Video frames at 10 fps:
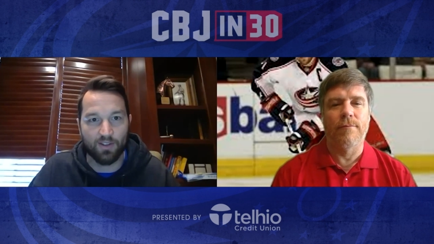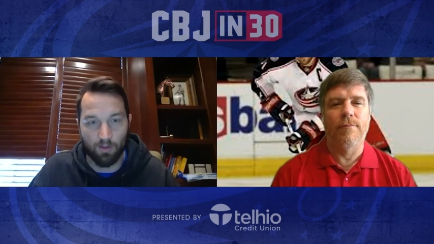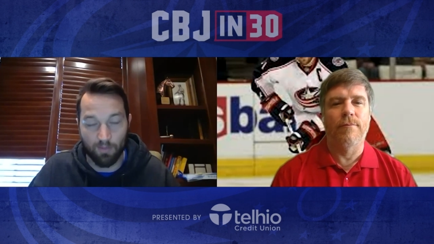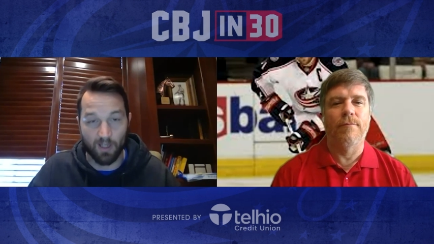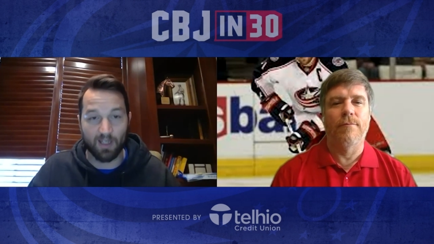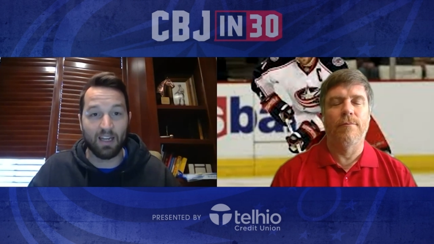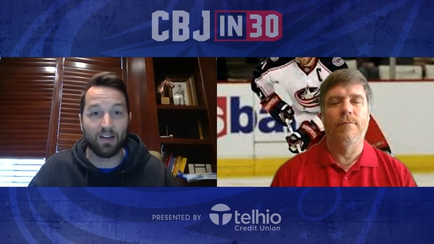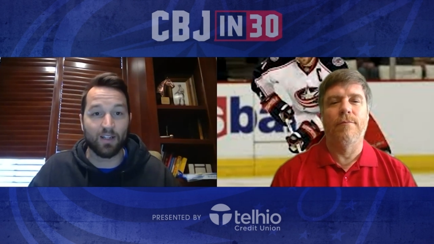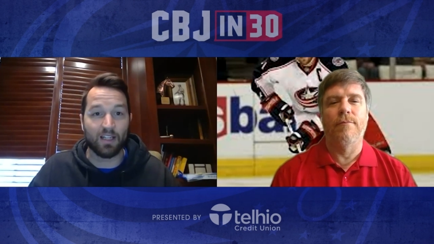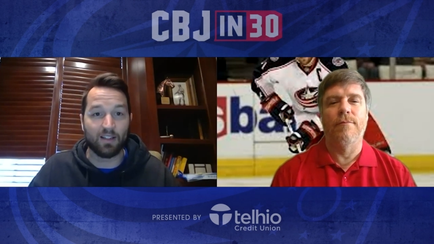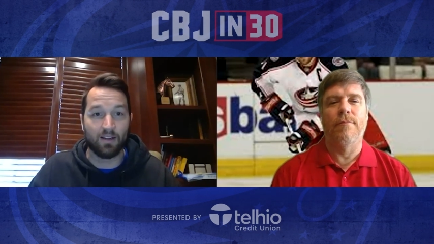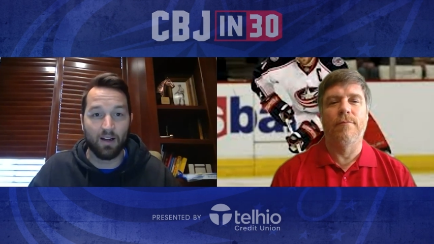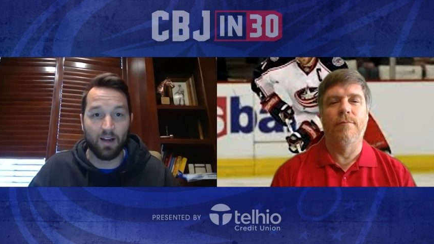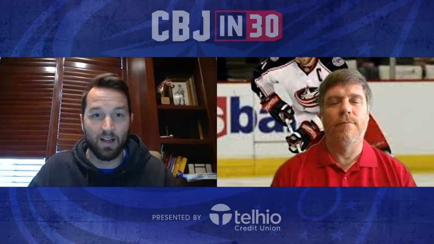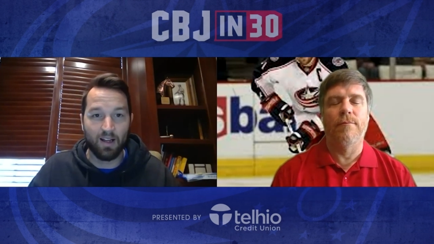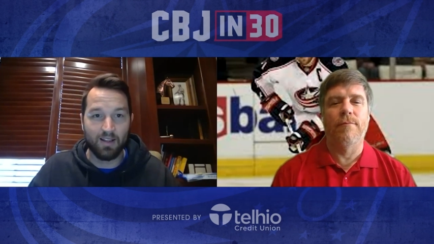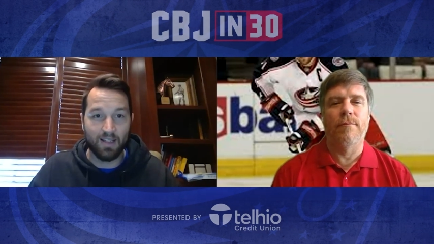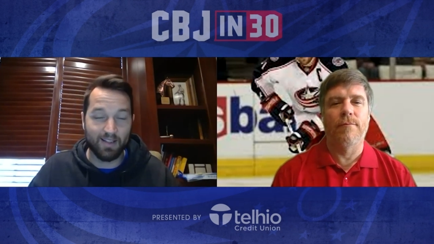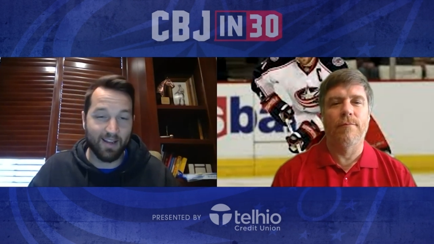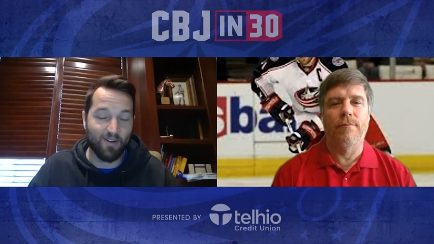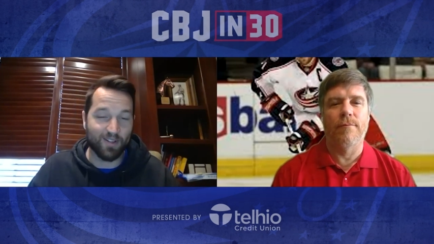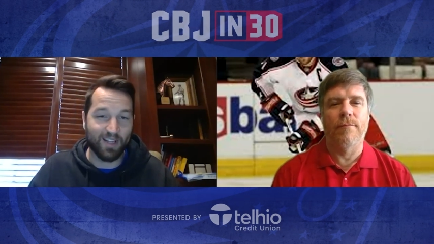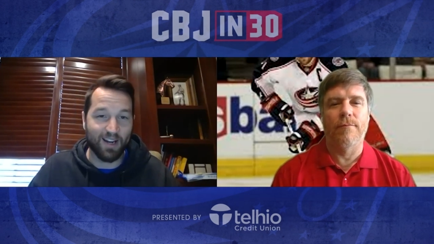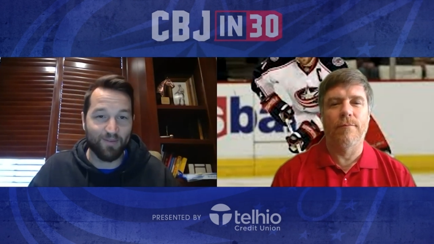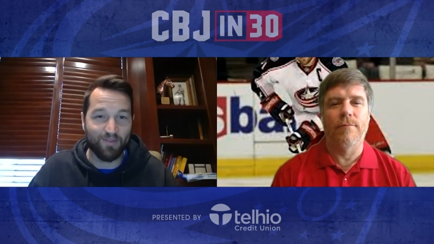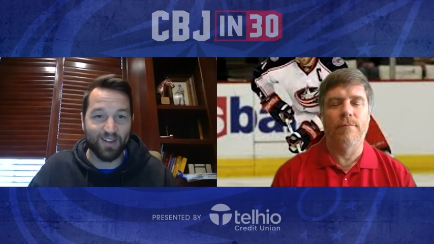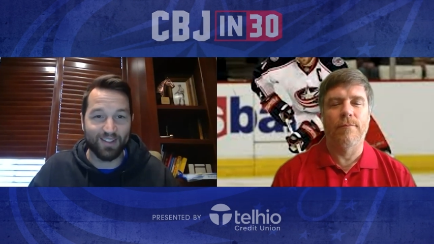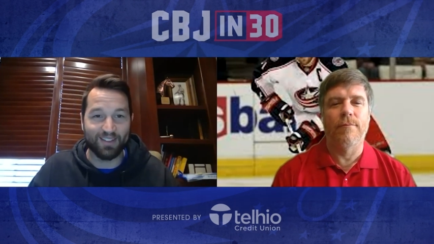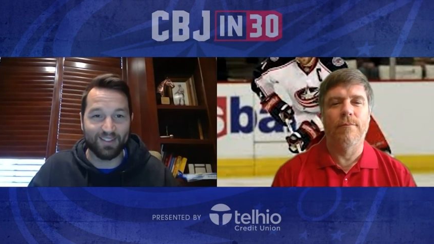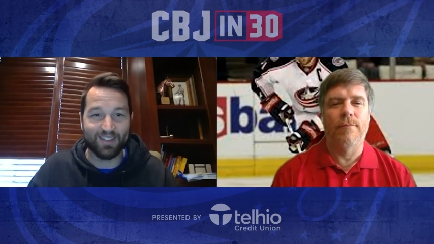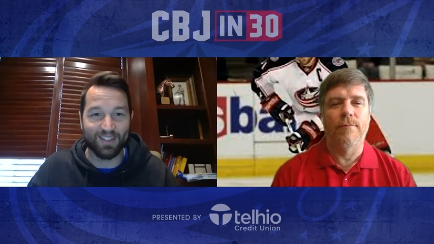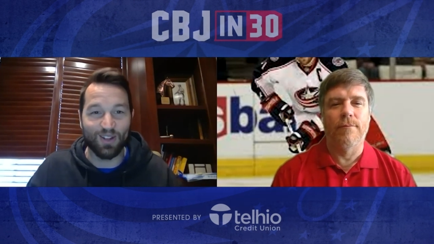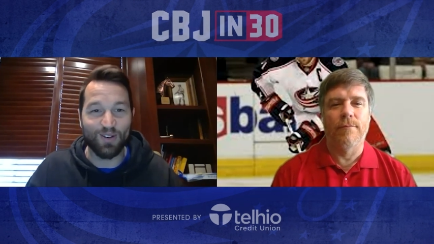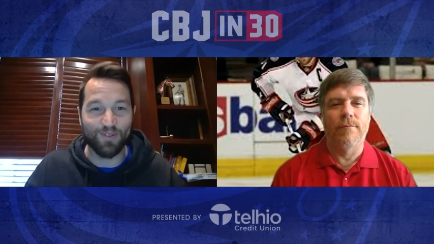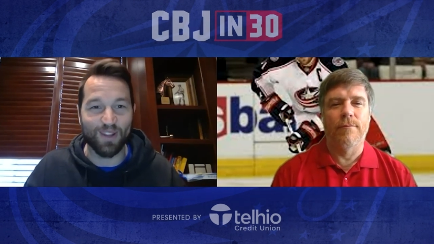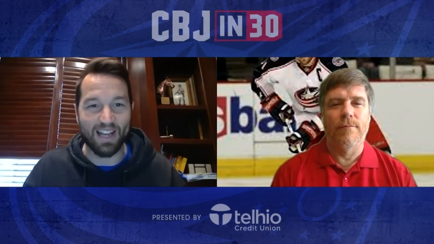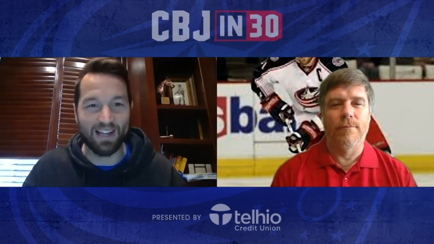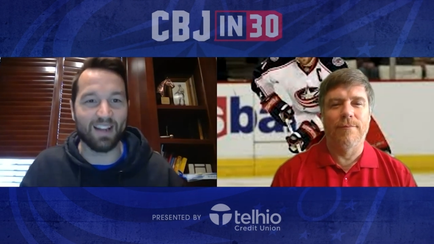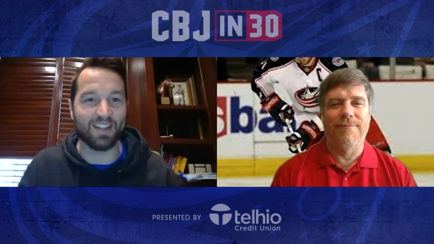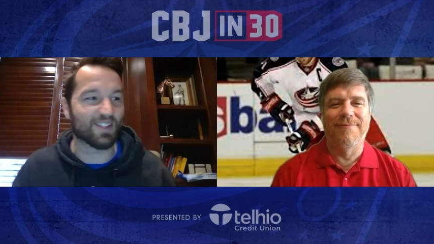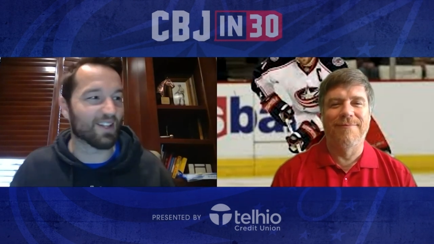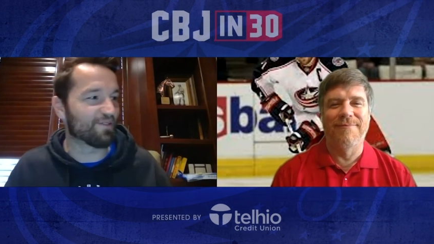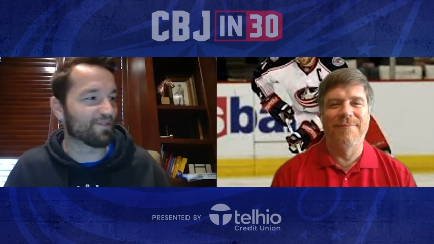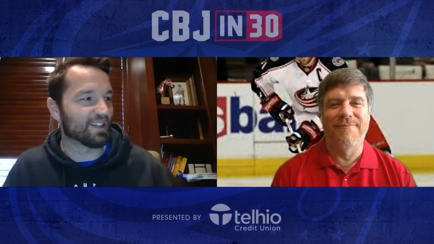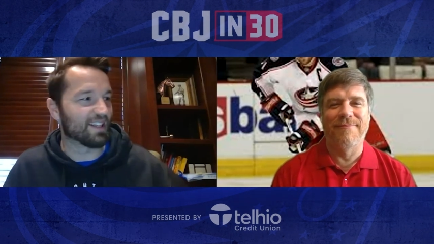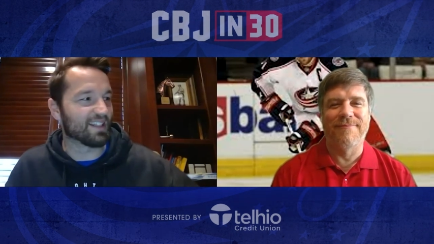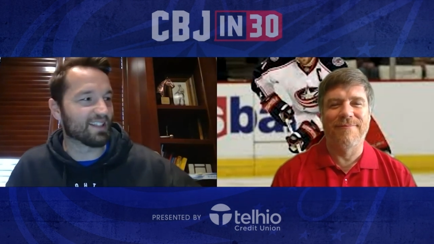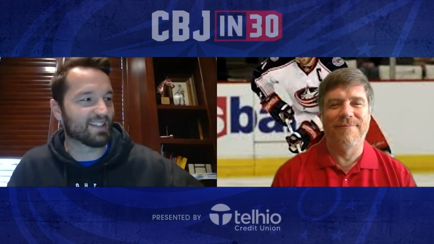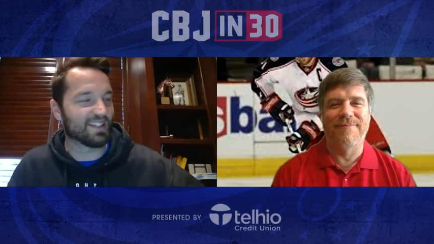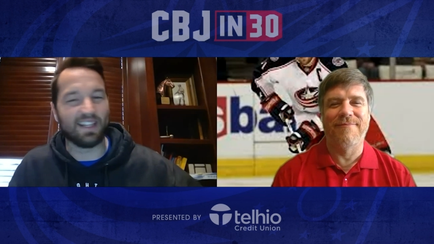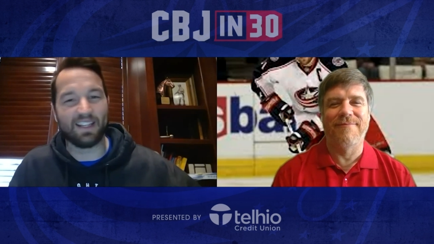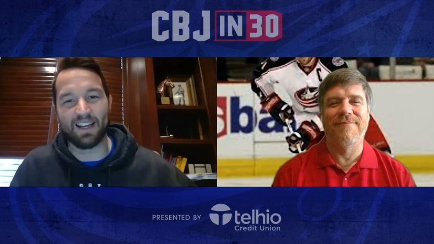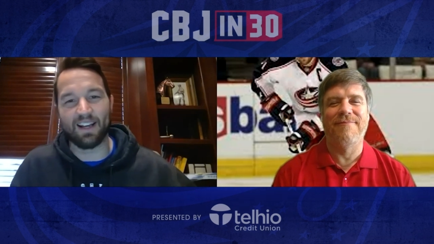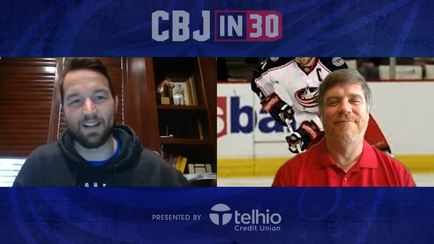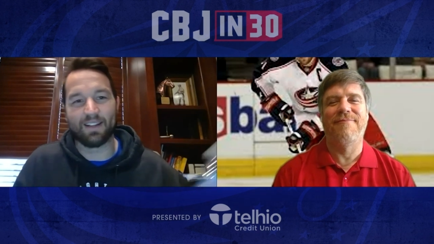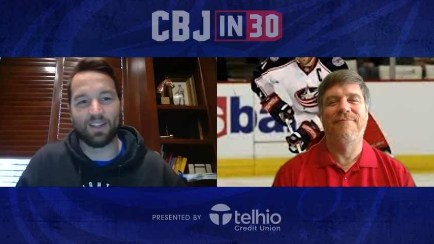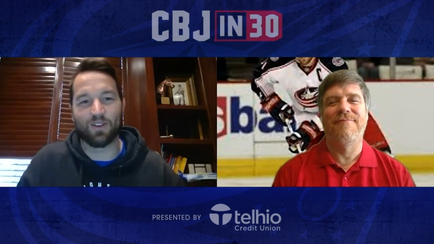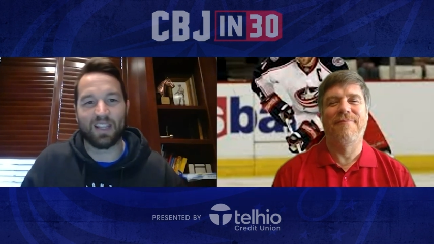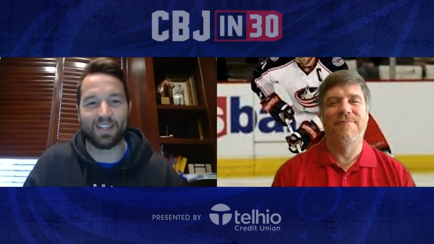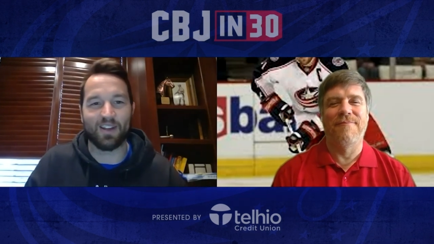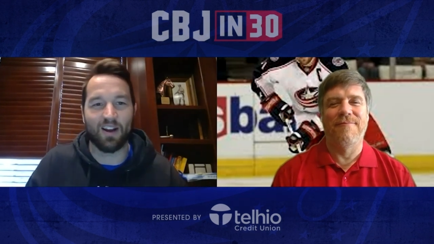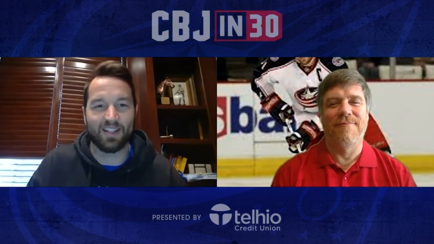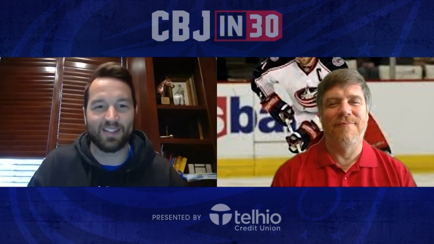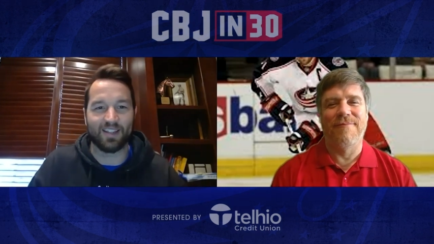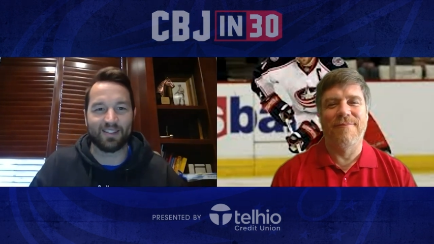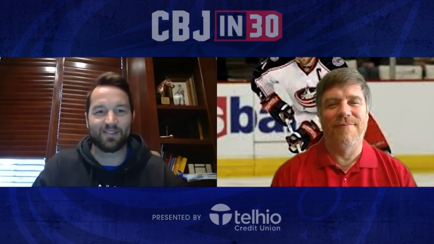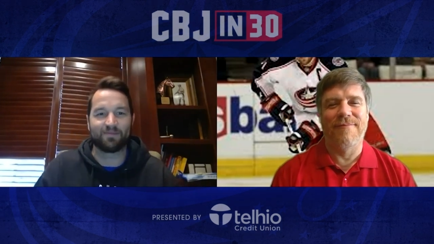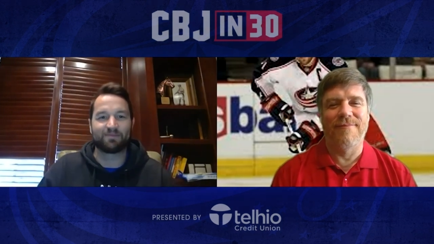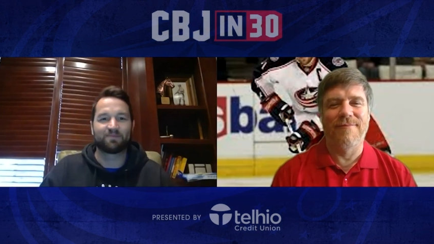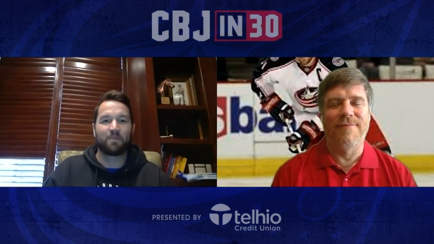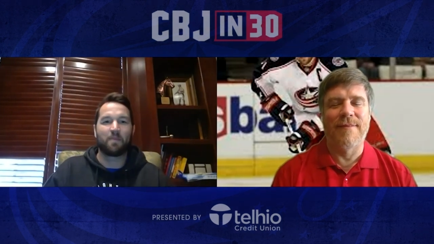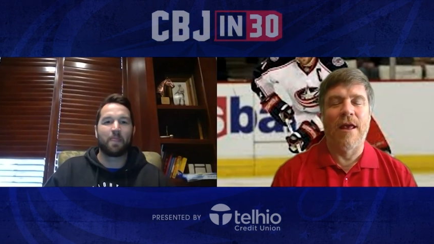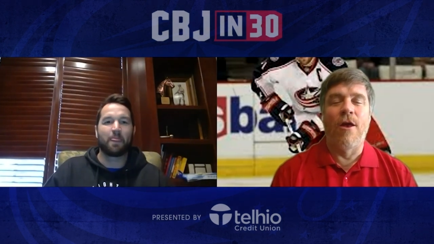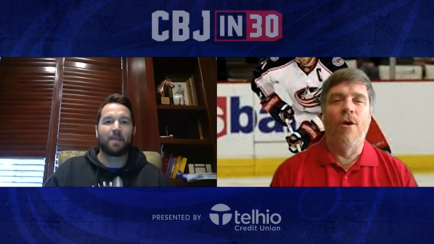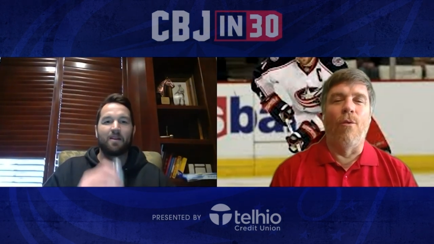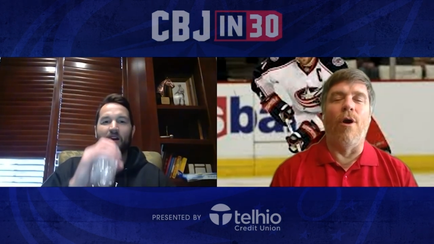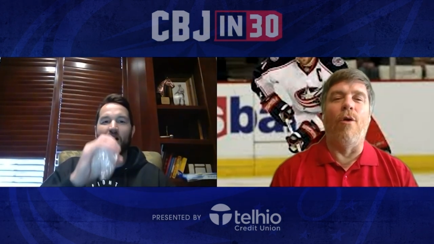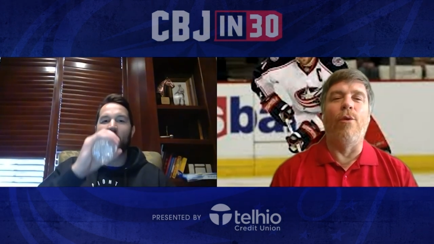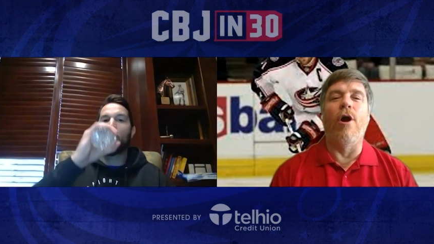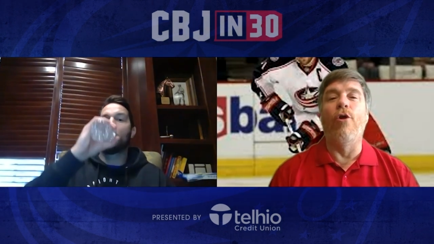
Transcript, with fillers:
Speaker 1: or I'm going to carry it. And now it's kind of fun to, to look for that kind of stuff and, and see, uh, you know, kids' hockey sense.
Speaker 2: Well, we all